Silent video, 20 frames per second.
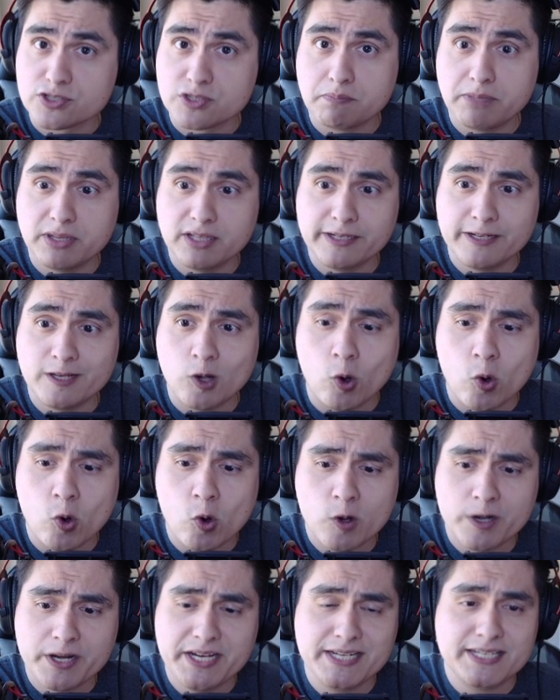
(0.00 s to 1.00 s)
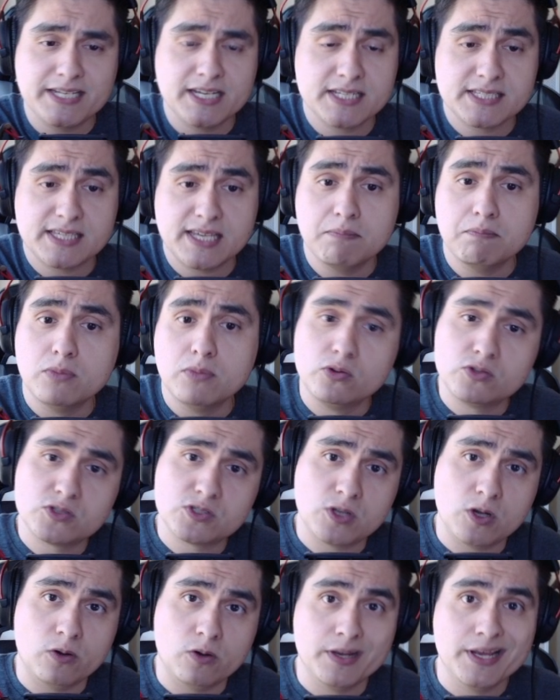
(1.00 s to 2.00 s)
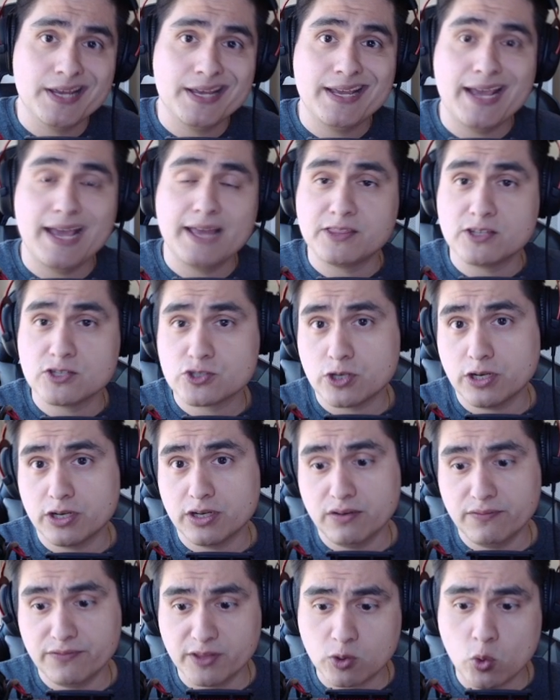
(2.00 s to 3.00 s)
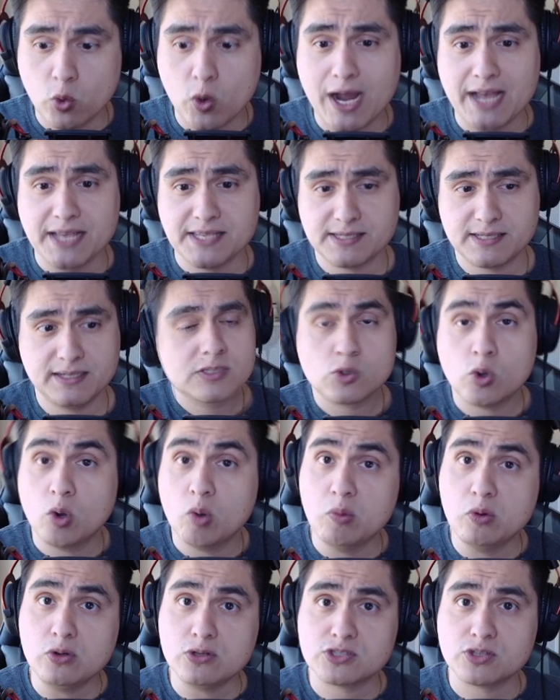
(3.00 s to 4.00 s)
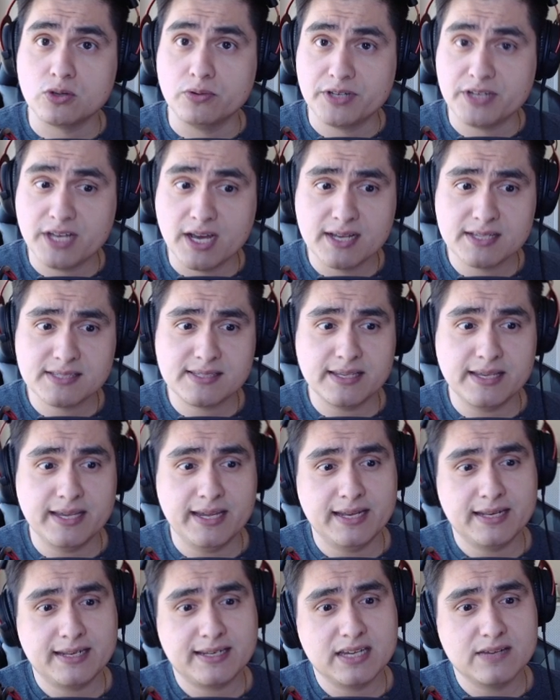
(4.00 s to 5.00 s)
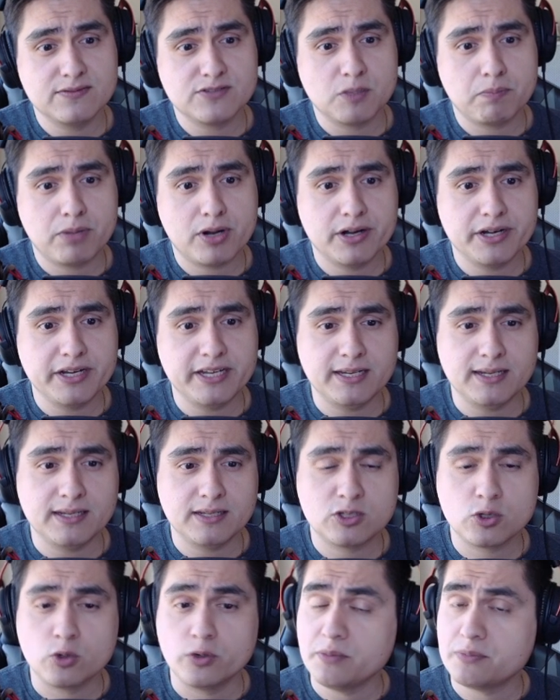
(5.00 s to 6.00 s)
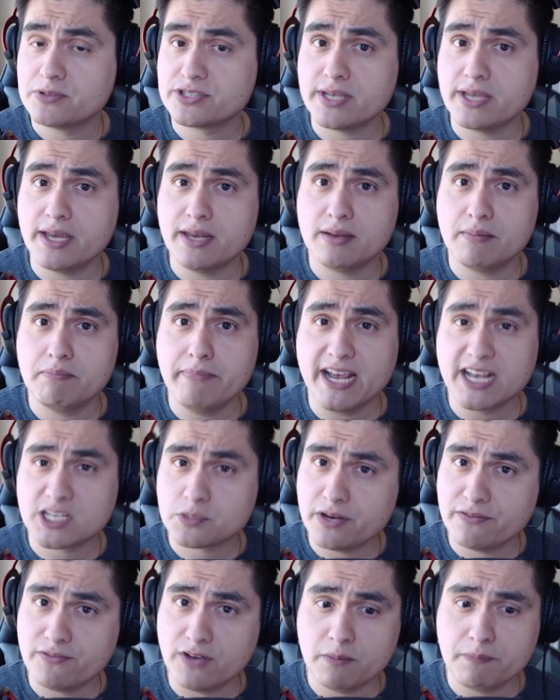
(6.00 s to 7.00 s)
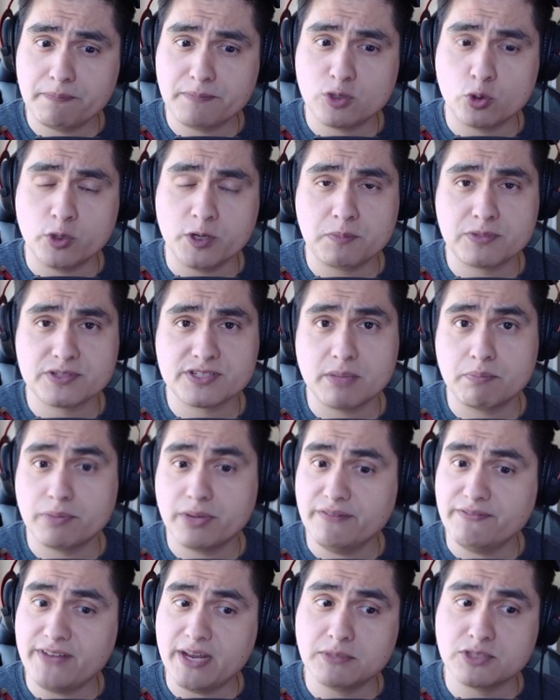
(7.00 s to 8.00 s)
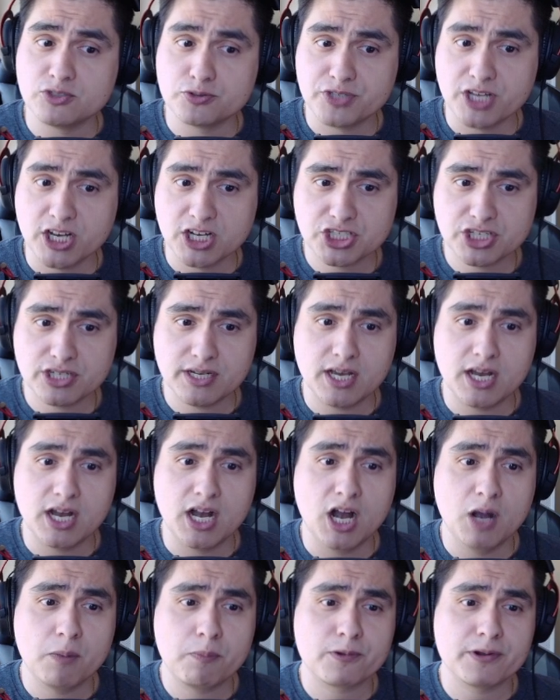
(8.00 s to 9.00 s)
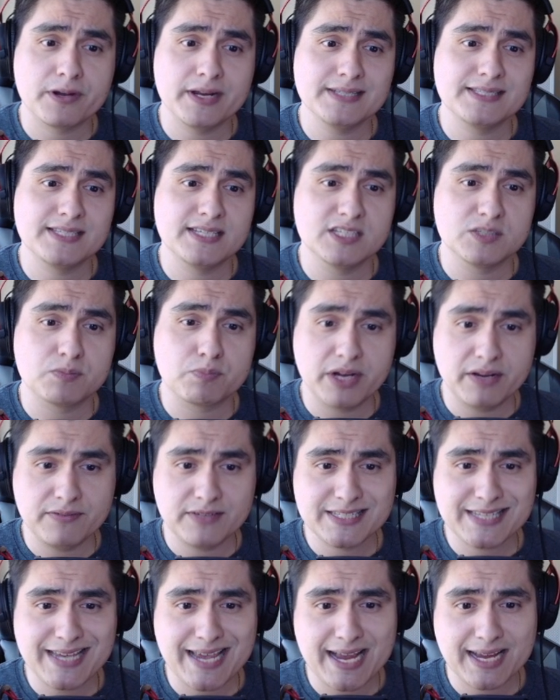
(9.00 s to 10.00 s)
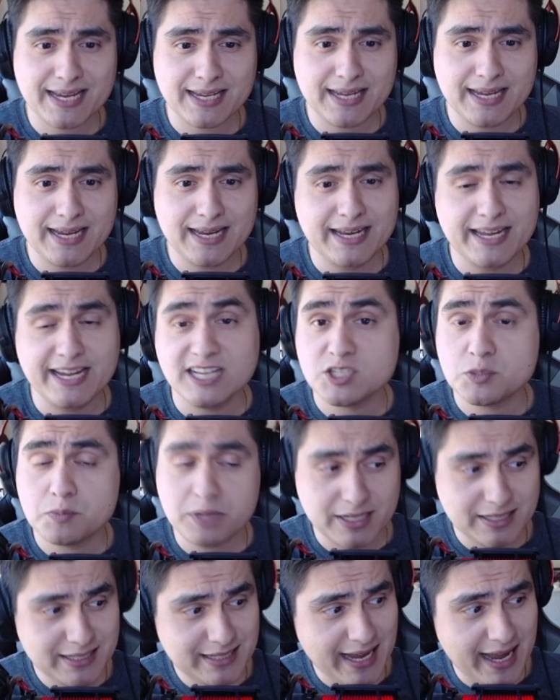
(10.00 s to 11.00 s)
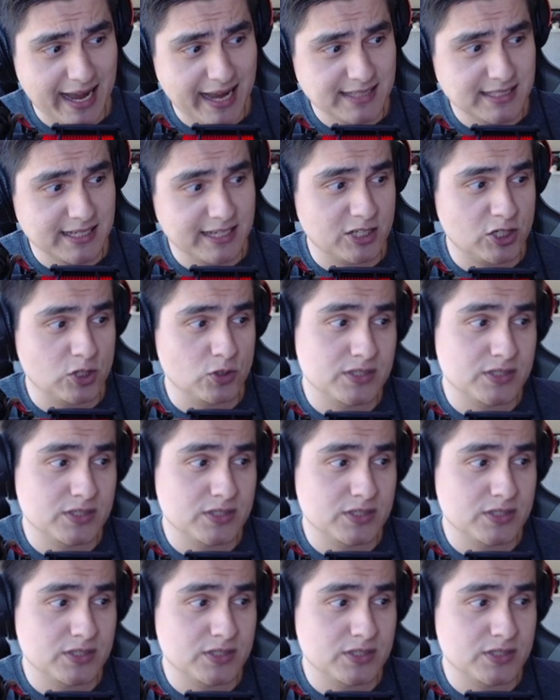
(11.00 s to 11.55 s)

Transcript: ability, or he does get Moonstone at the start of the quest. So what Moonstone does, it gives the party 20% max brave up, 20% brave damage reduction, upgrades his brave attack and HP attacks into